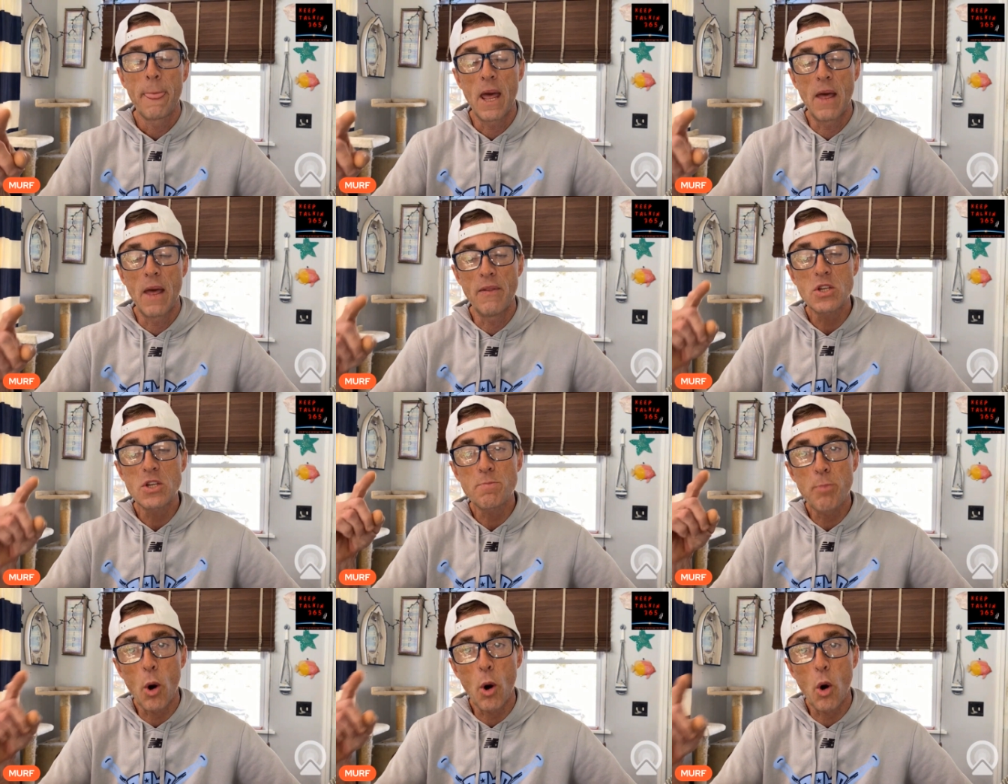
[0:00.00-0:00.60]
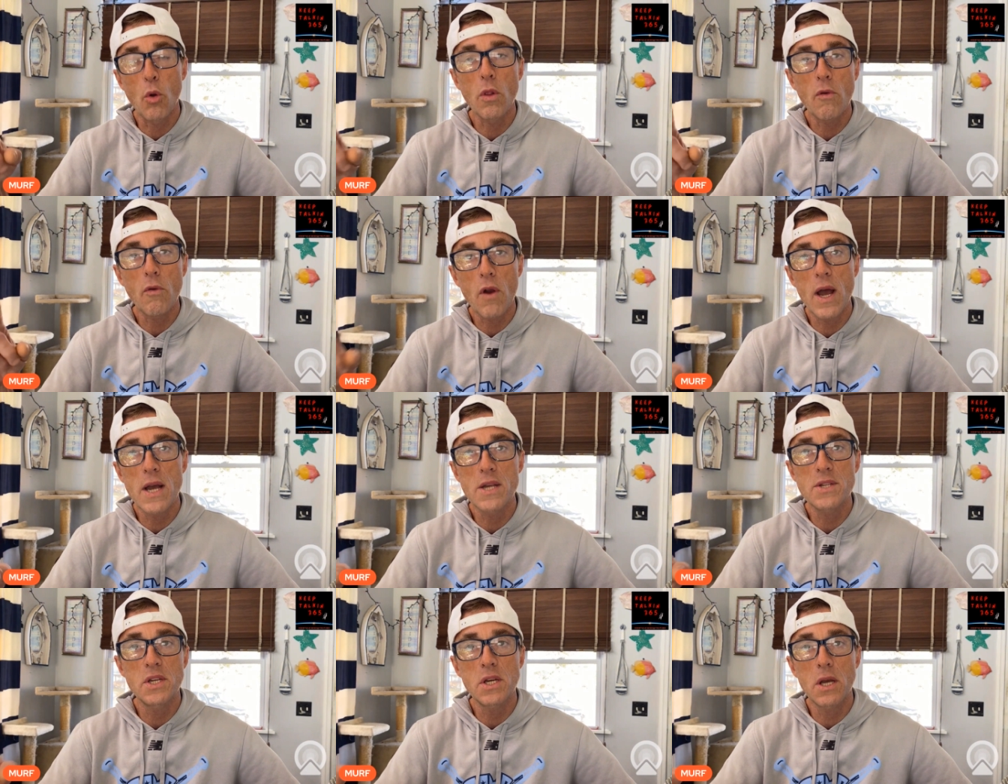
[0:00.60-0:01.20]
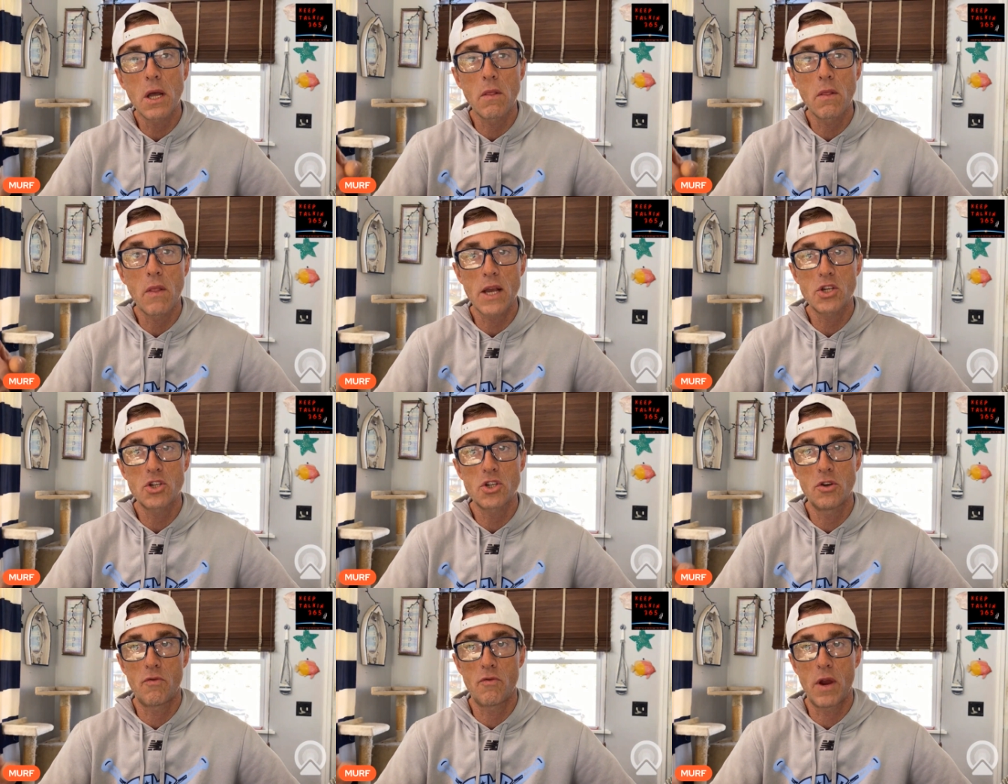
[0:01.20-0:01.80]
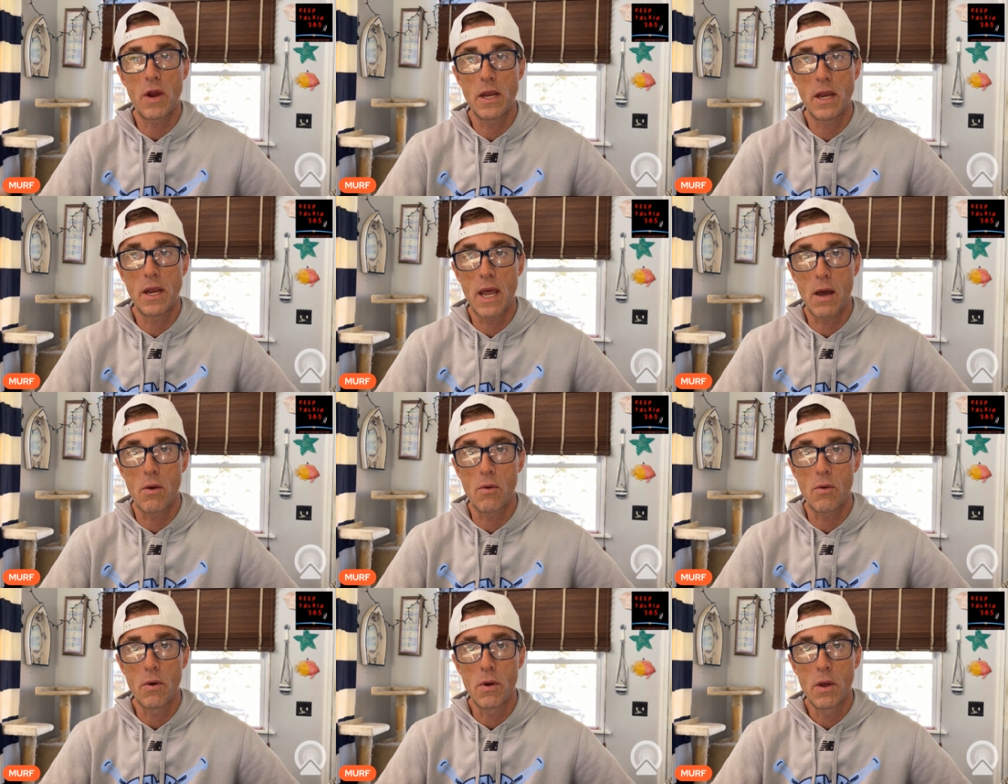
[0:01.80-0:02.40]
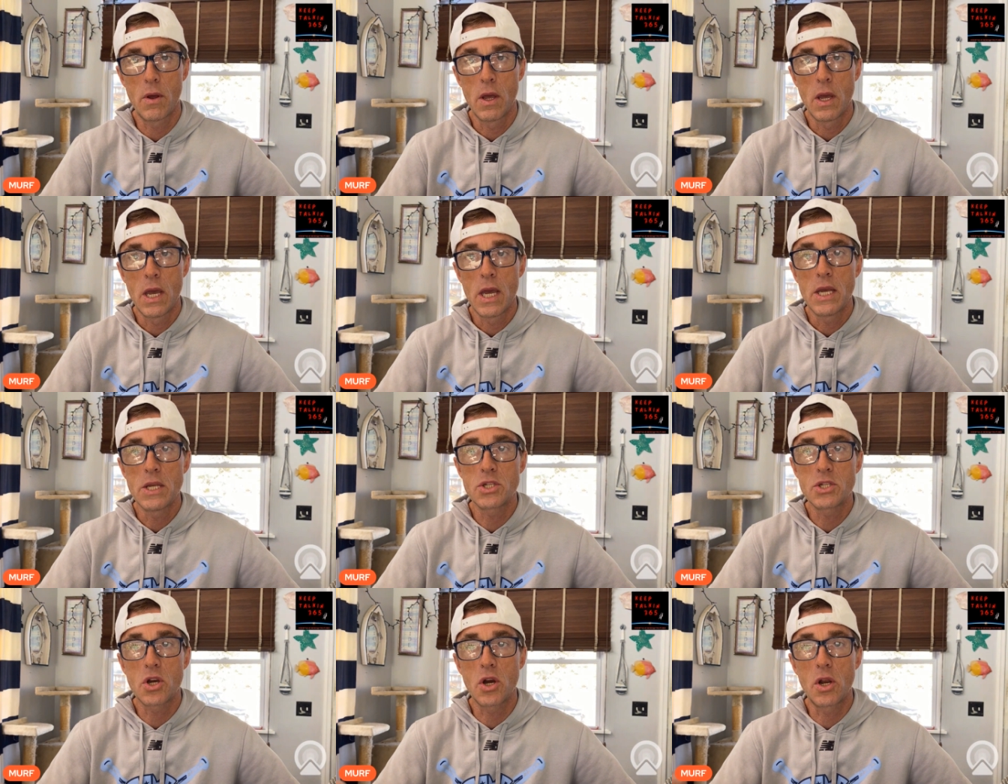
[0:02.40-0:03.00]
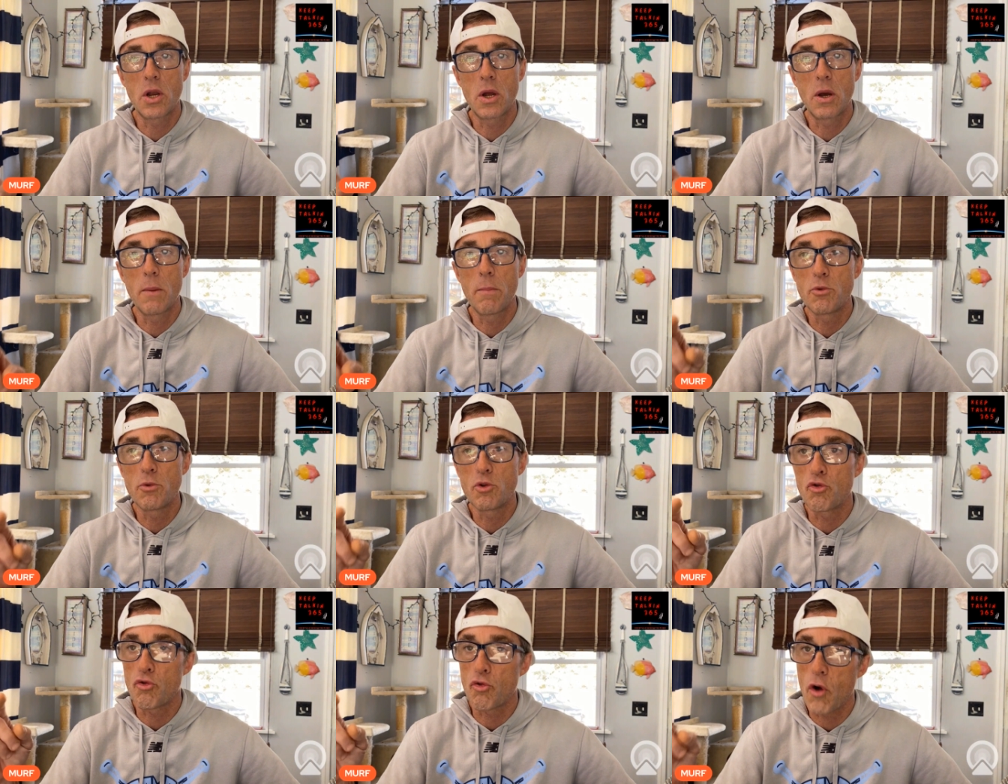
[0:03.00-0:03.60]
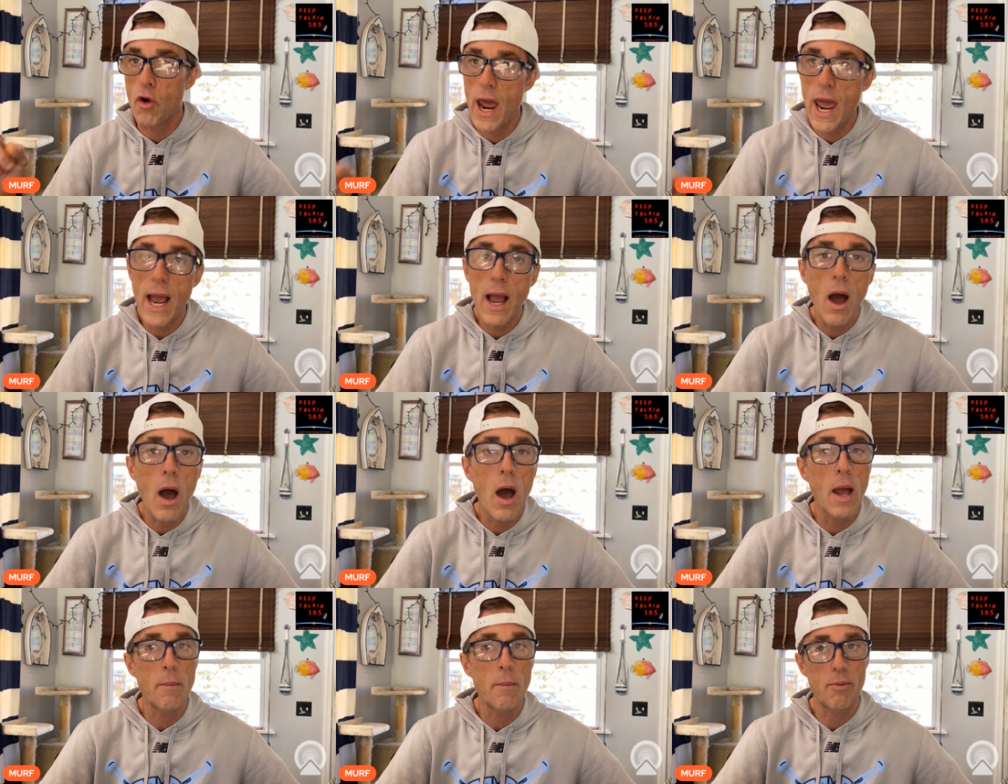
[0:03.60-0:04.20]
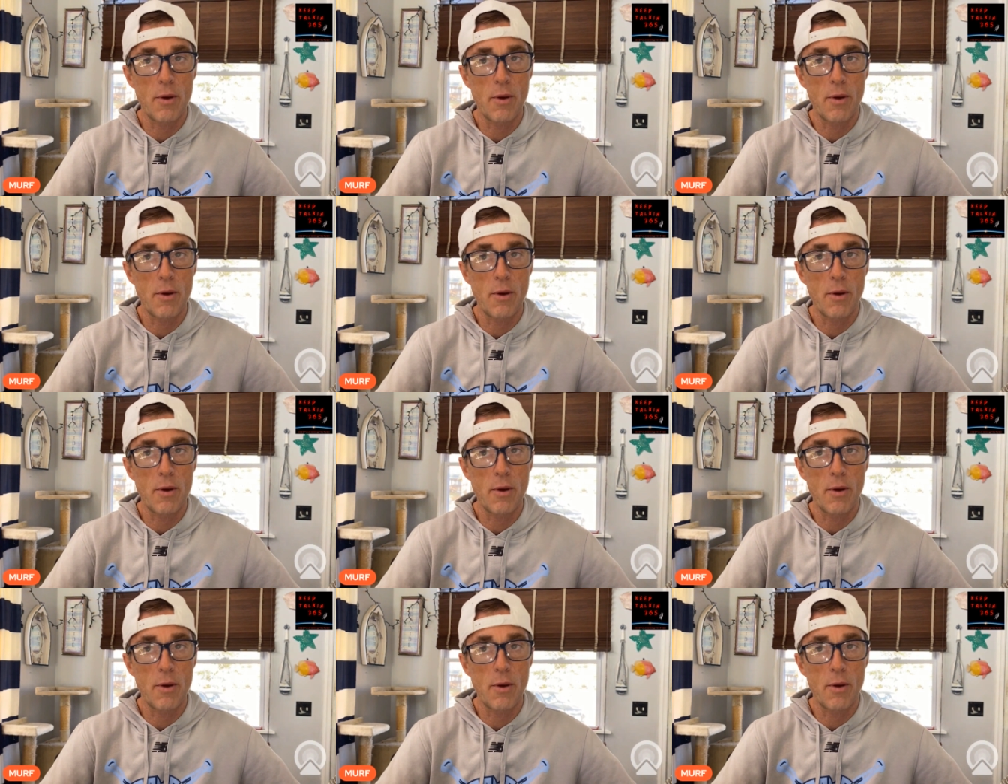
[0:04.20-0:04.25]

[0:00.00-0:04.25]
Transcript: And this polarizing election right now is going to drag on